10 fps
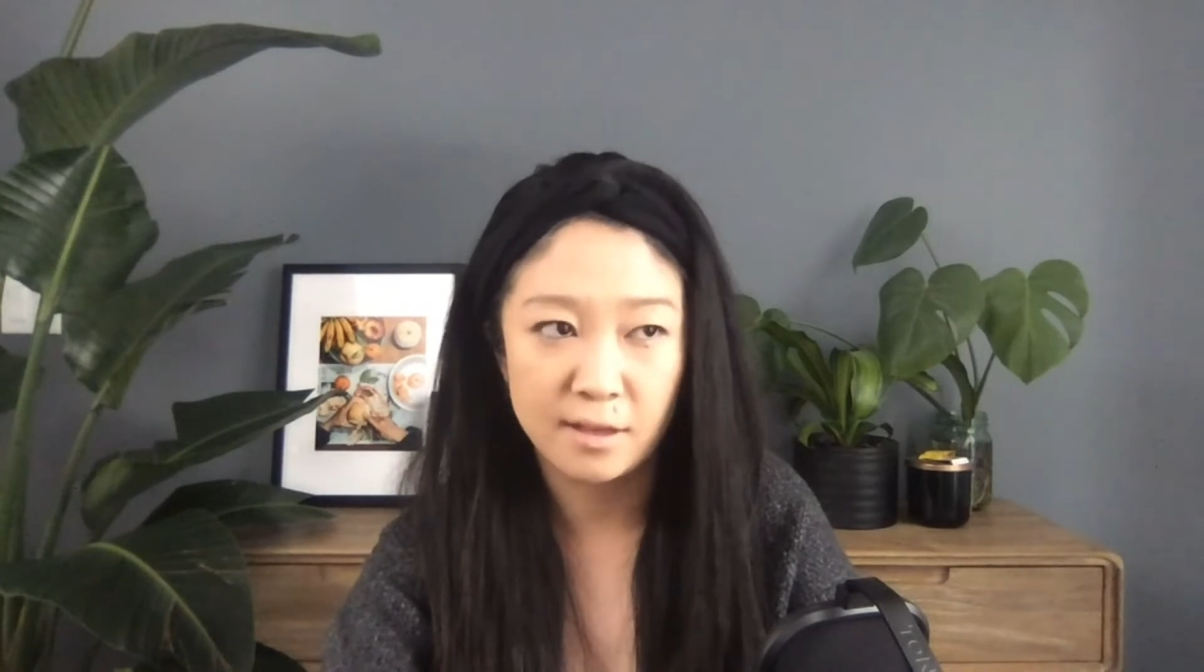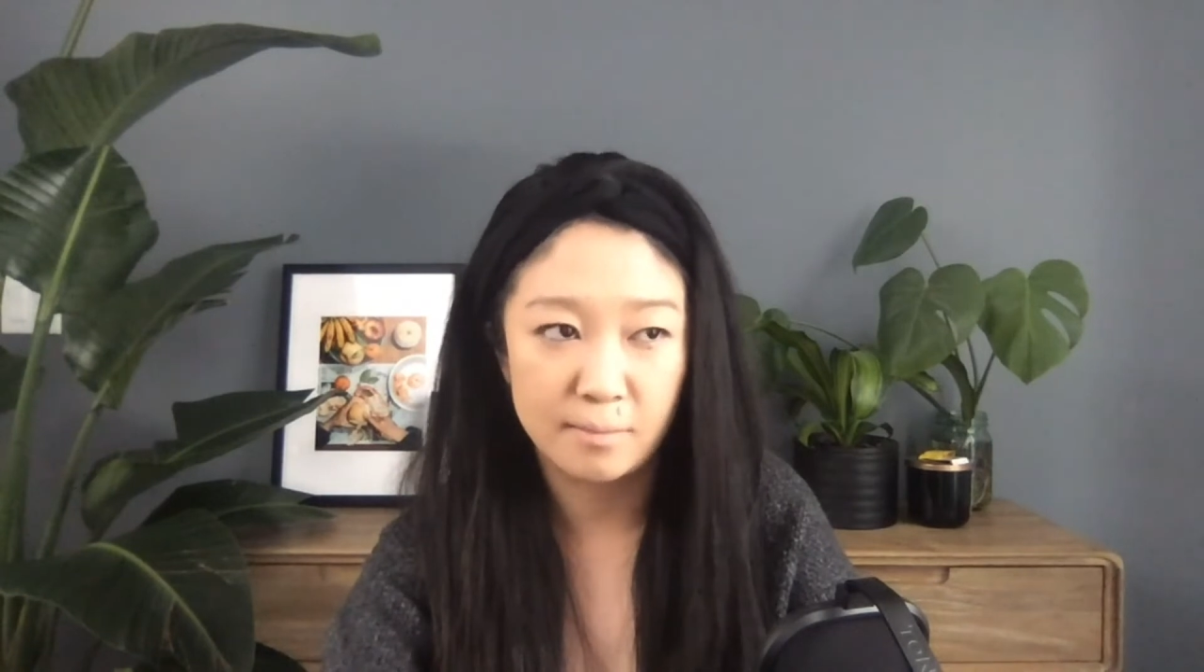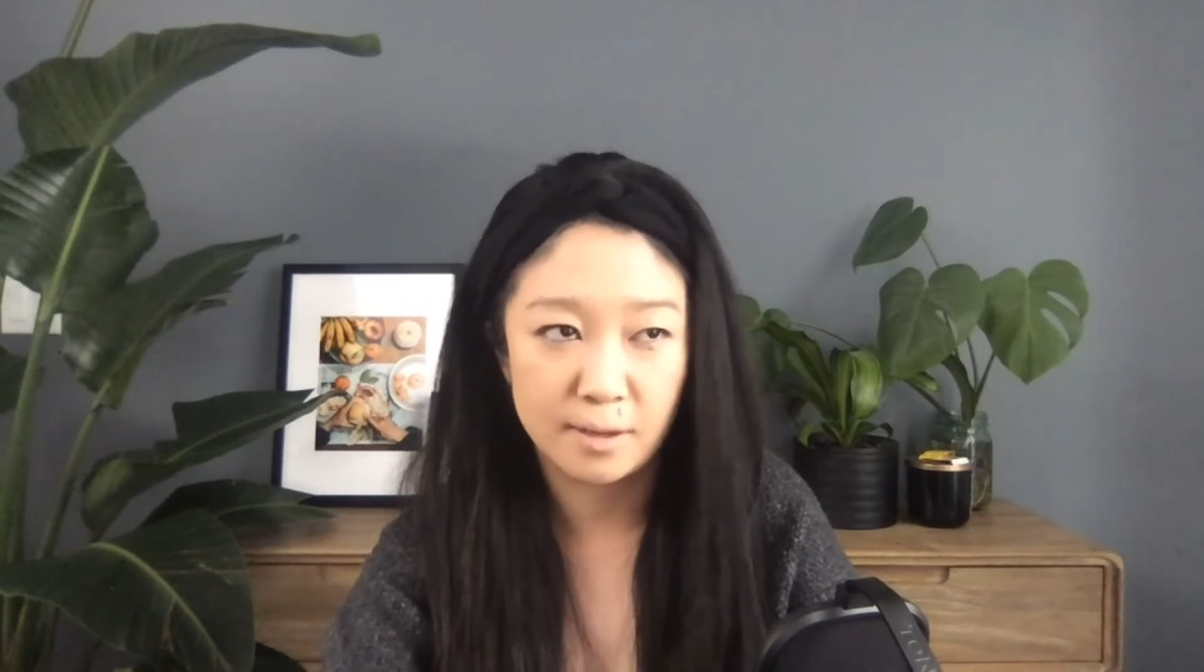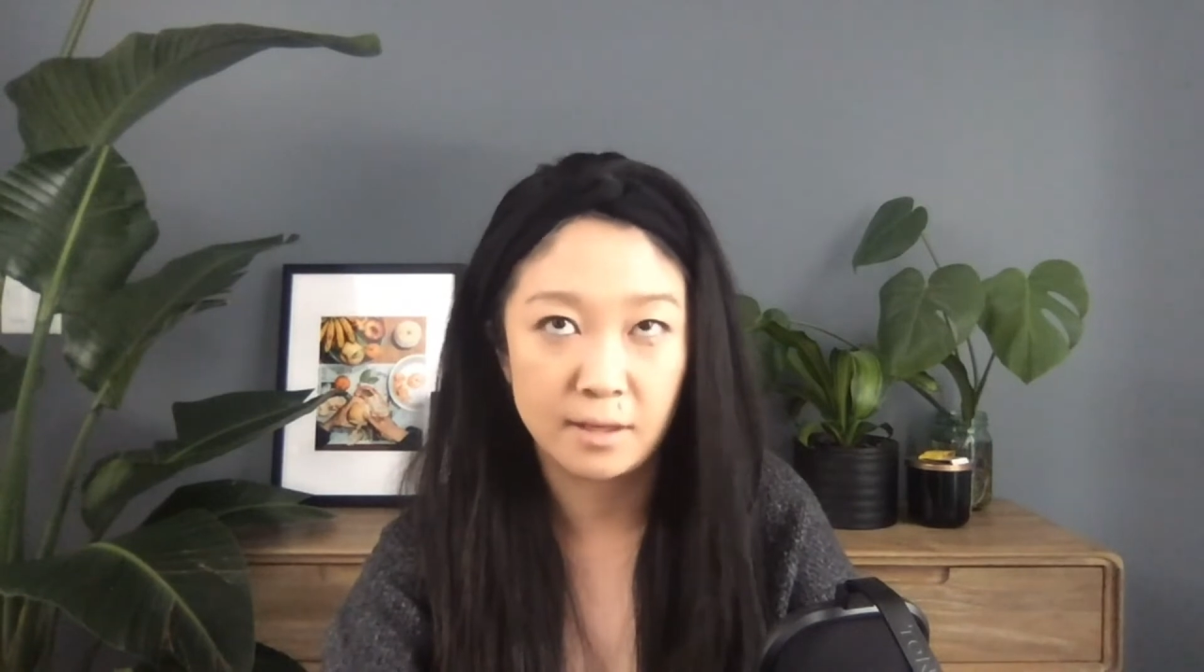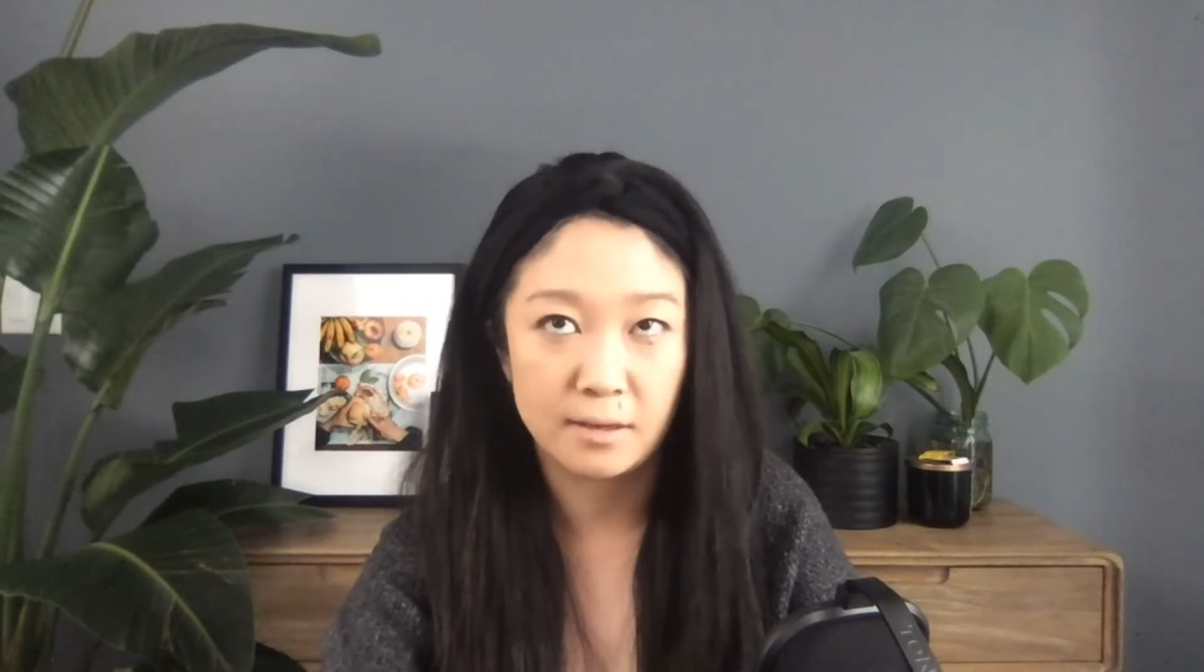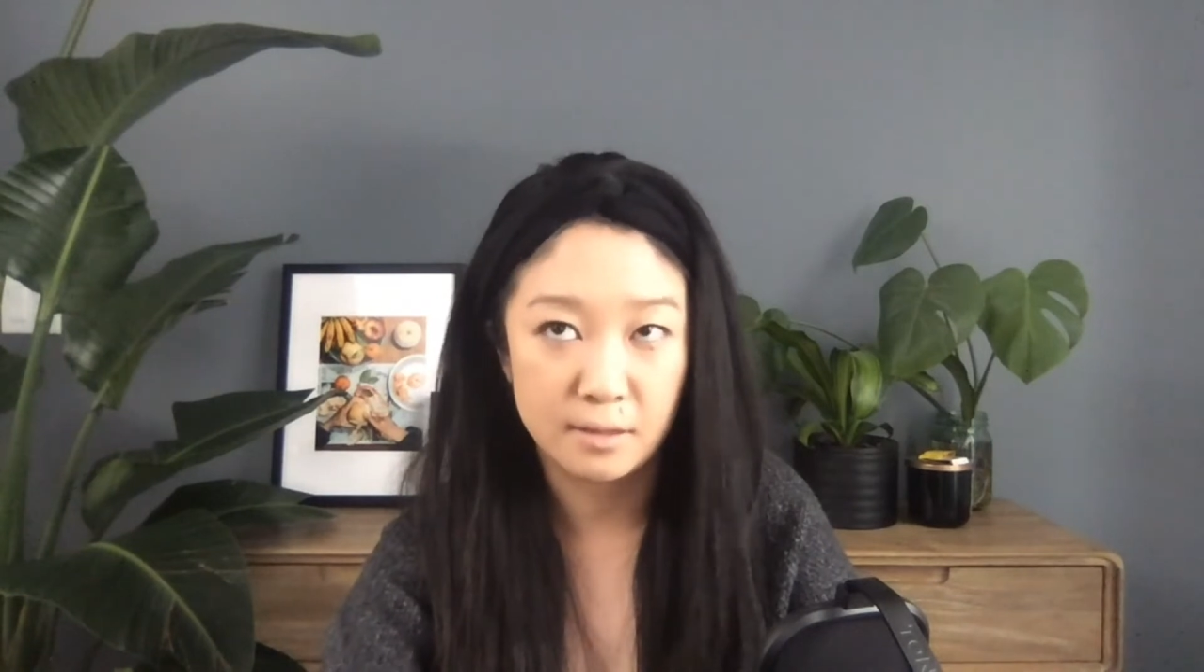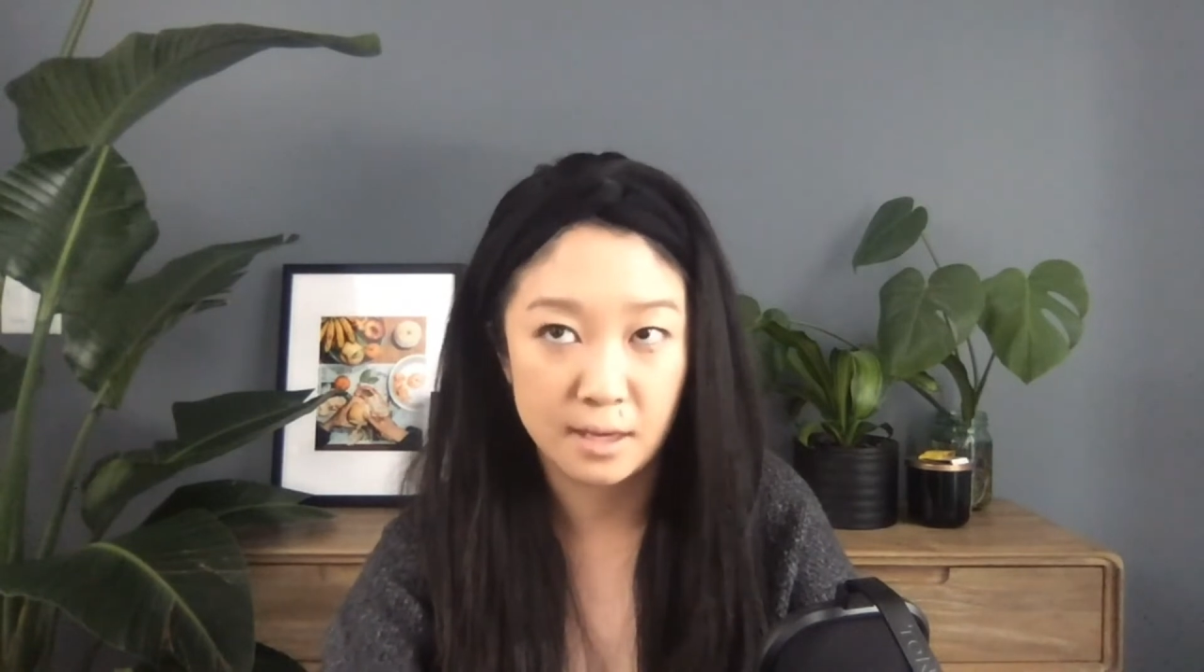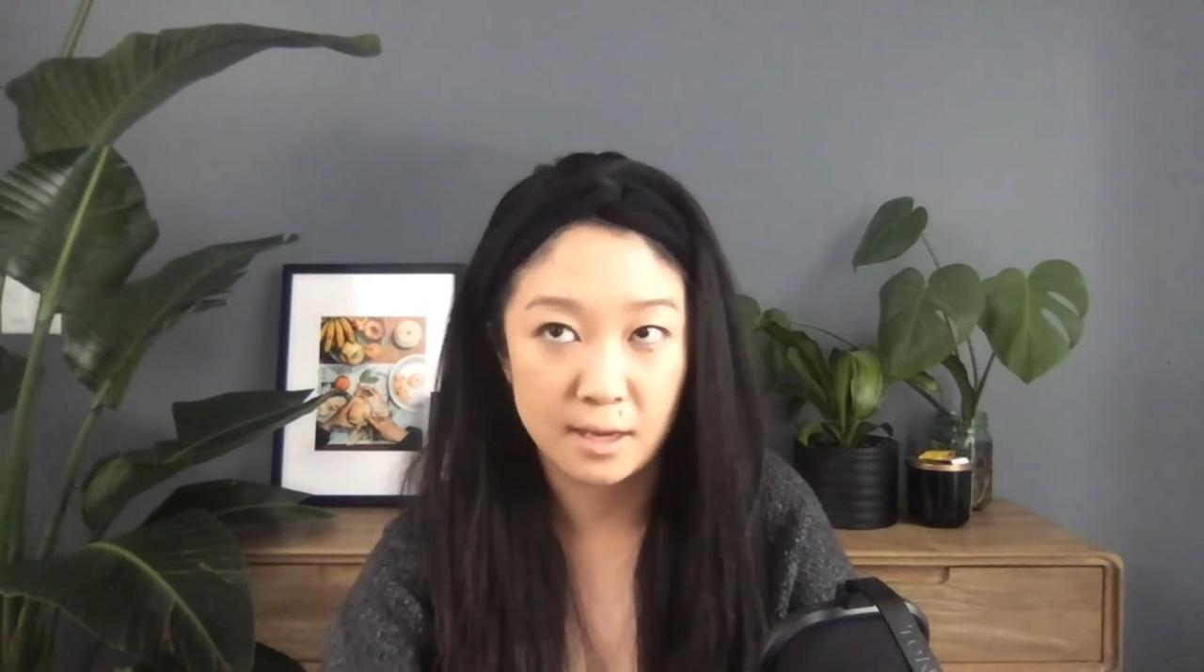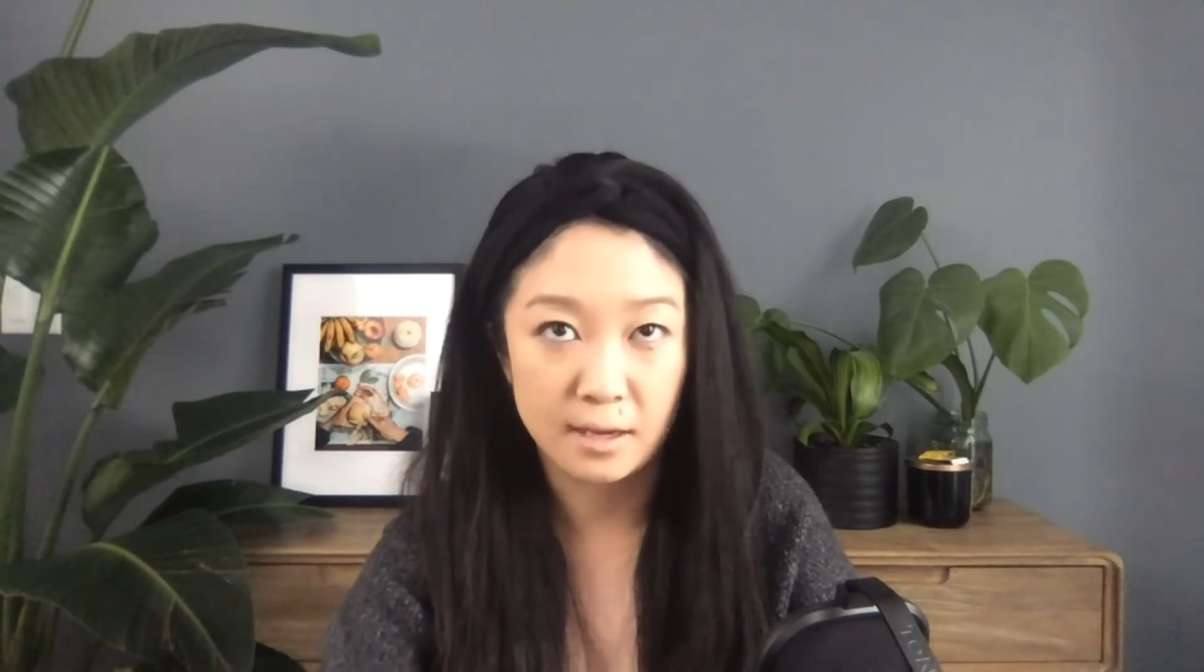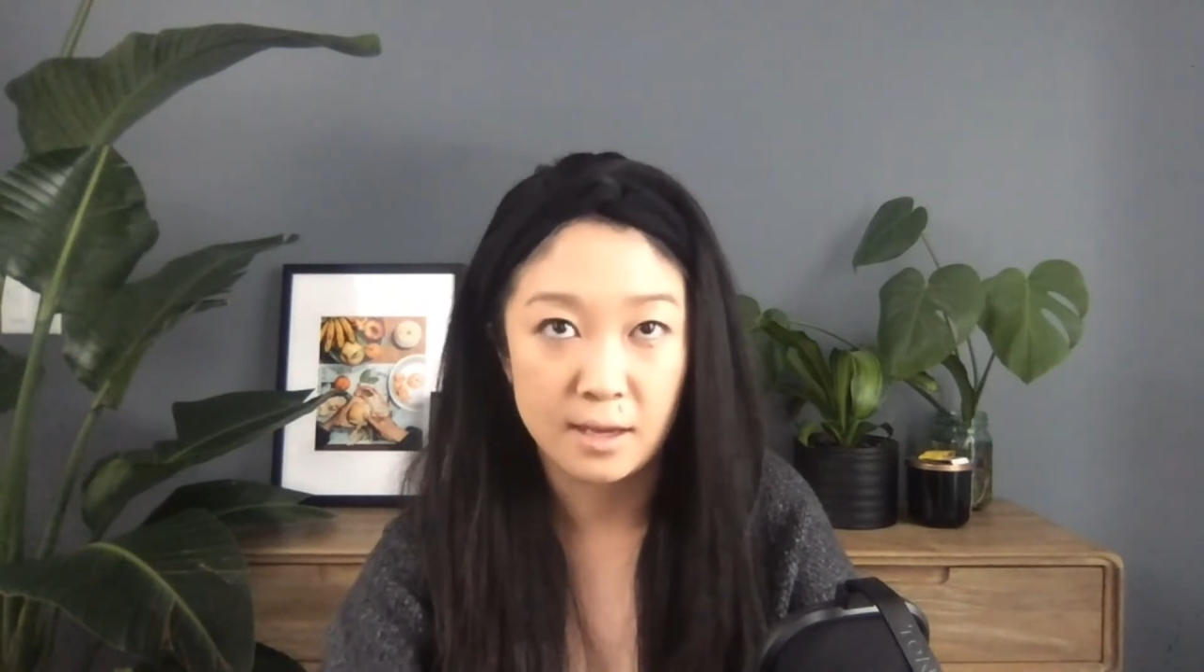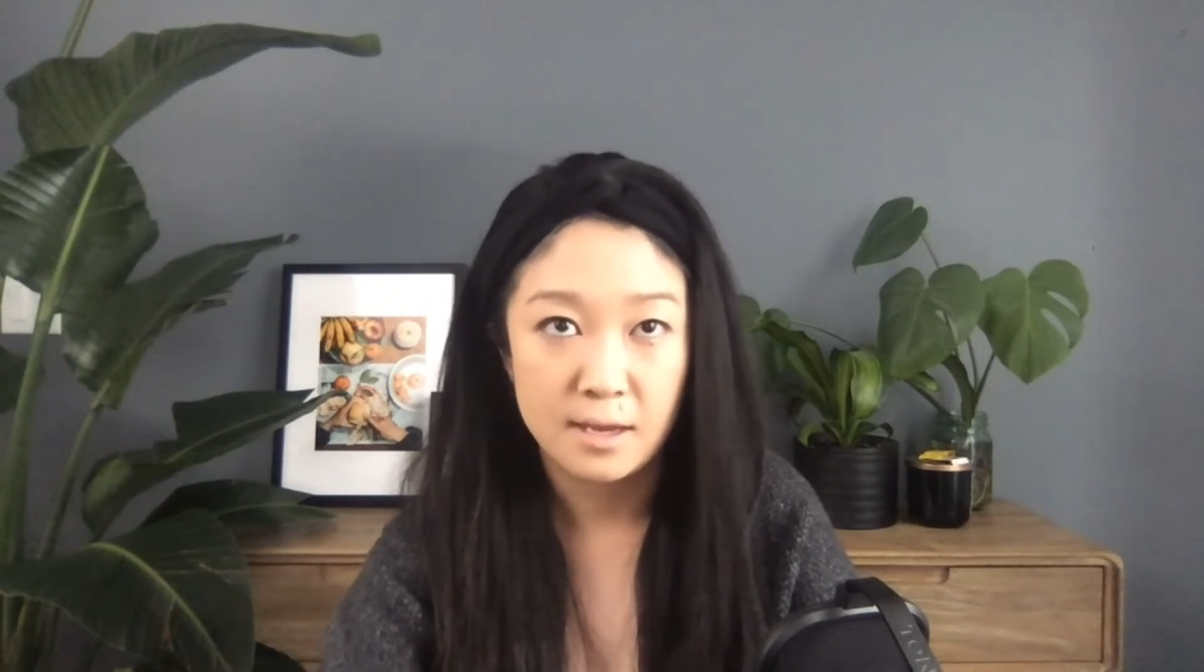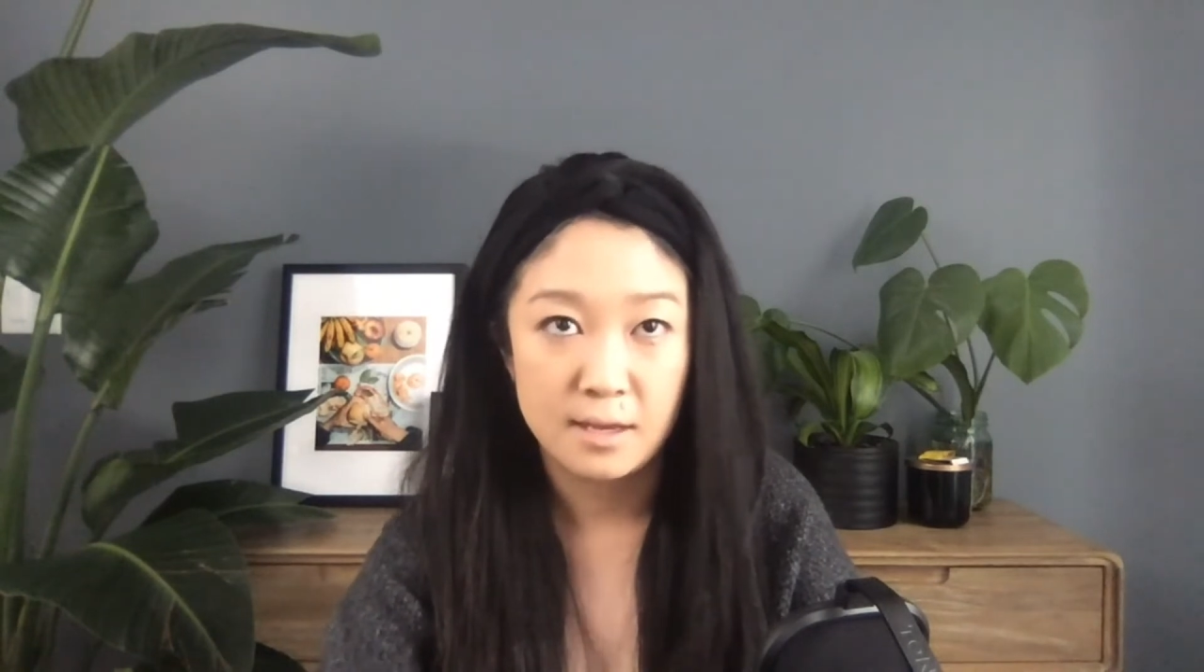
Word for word: about like, okay,